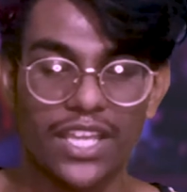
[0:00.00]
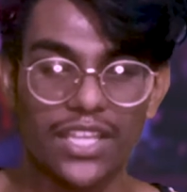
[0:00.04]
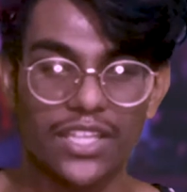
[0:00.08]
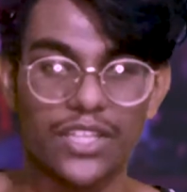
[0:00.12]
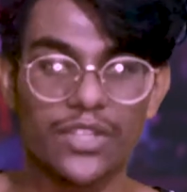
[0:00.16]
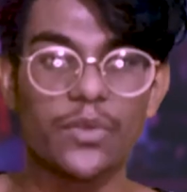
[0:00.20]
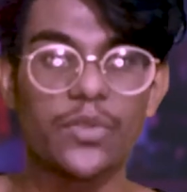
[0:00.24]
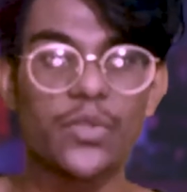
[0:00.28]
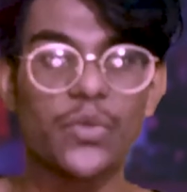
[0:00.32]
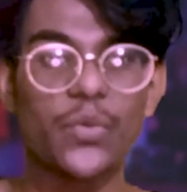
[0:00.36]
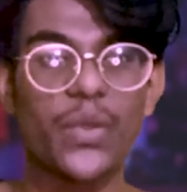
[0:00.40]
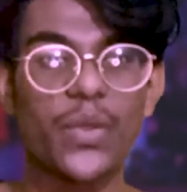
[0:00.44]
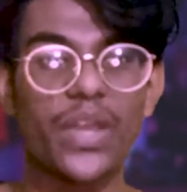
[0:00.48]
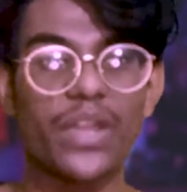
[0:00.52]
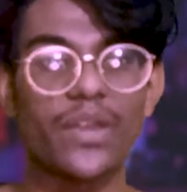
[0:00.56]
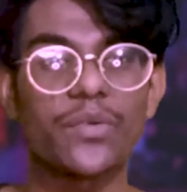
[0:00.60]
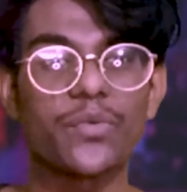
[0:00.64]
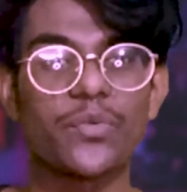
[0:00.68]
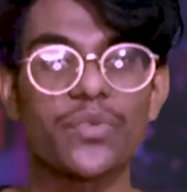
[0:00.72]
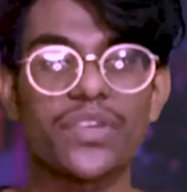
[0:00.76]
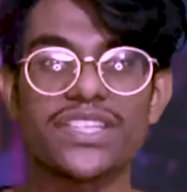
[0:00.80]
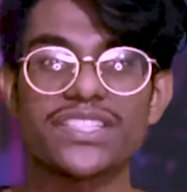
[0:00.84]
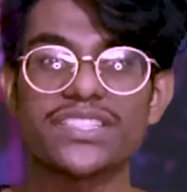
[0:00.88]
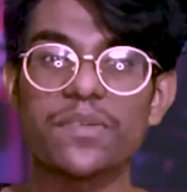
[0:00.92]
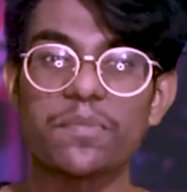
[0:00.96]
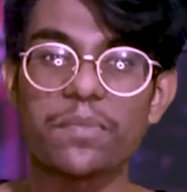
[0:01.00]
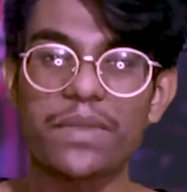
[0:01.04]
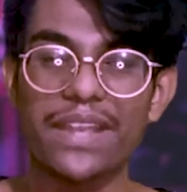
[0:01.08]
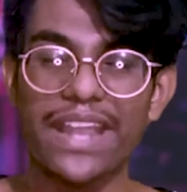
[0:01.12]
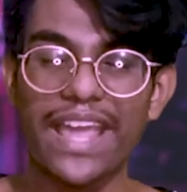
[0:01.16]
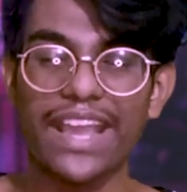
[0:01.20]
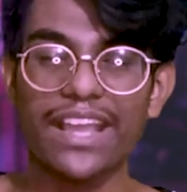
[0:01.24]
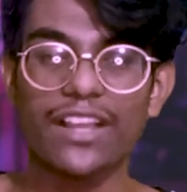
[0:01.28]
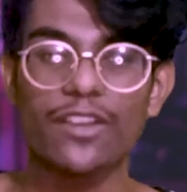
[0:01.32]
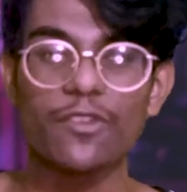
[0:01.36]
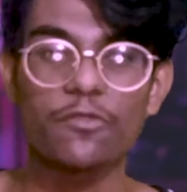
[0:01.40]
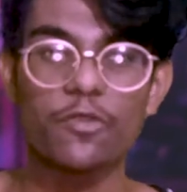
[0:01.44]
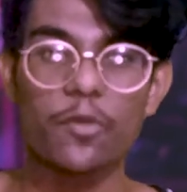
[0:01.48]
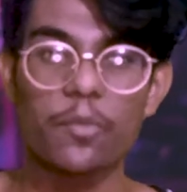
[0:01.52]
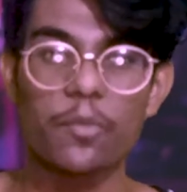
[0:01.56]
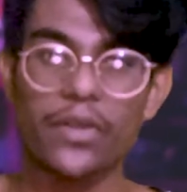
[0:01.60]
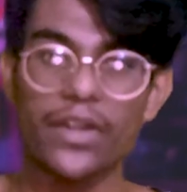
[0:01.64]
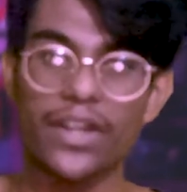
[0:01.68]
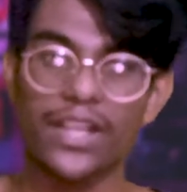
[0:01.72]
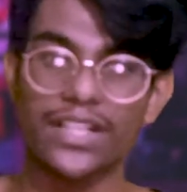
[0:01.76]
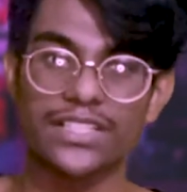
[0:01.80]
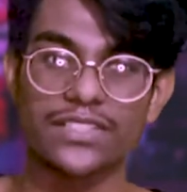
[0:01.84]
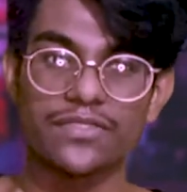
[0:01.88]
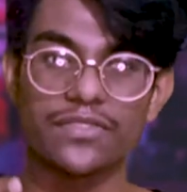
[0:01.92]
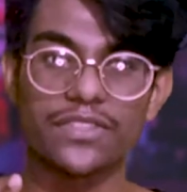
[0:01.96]
You can reach the pinnacle of your
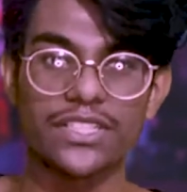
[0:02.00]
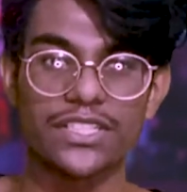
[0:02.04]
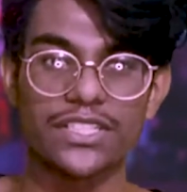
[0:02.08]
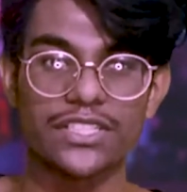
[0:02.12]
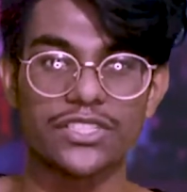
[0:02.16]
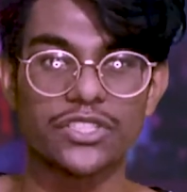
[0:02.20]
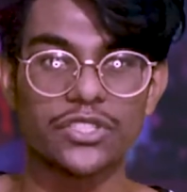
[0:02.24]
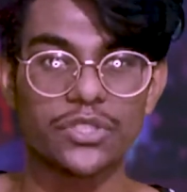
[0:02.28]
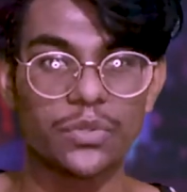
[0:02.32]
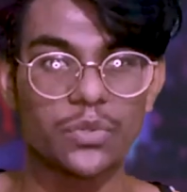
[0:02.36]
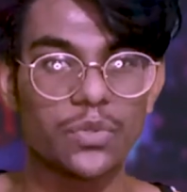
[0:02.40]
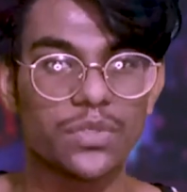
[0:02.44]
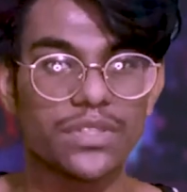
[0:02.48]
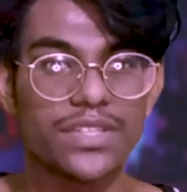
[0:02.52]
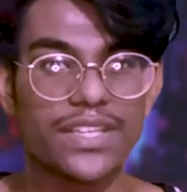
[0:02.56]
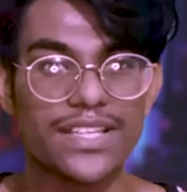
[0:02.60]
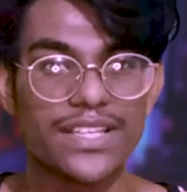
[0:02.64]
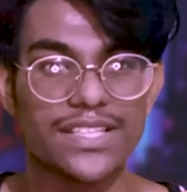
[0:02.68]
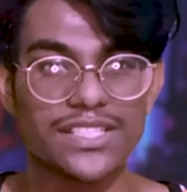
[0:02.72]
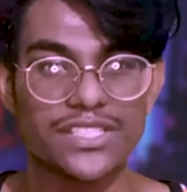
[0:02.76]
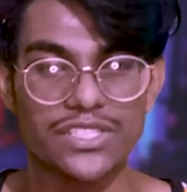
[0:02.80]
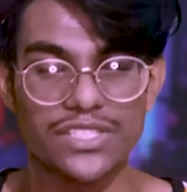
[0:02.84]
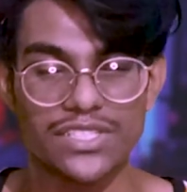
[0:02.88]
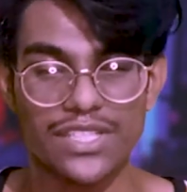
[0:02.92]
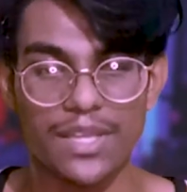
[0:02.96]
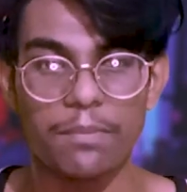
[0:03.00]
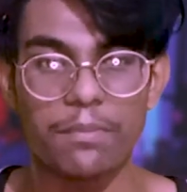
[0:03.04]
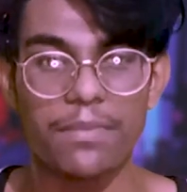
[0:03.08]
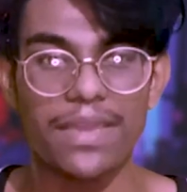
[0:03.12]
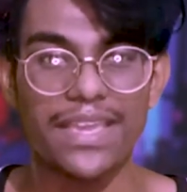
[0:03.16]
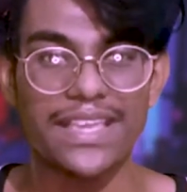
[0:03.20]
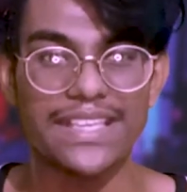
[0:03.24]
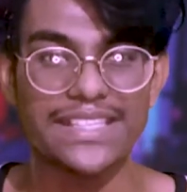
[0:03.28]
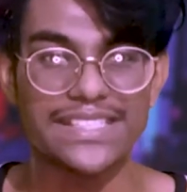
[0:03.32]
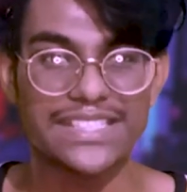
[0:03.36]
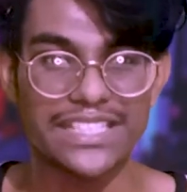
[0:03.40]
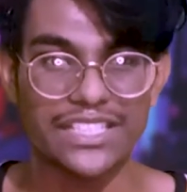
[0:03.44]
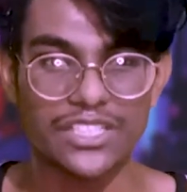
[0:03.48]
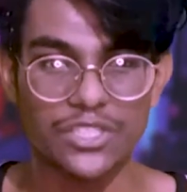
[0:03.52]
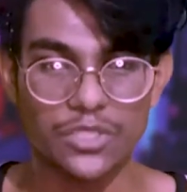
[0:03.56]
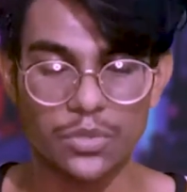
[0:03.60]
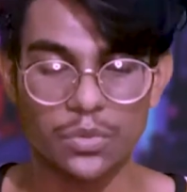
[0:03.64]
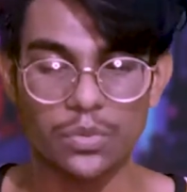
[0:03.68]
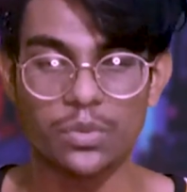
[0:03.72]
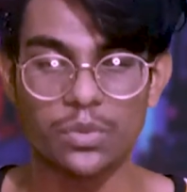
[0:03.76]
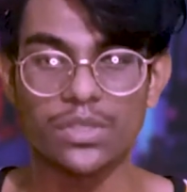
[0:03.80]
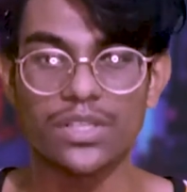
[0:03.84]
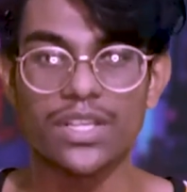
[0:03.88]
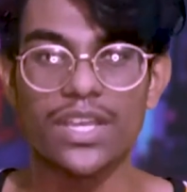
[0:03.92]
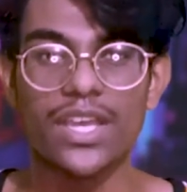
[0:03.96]
productivity through this amazing
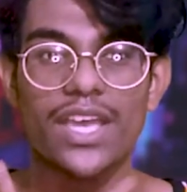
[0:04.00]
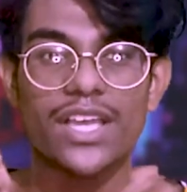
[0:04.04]
tool.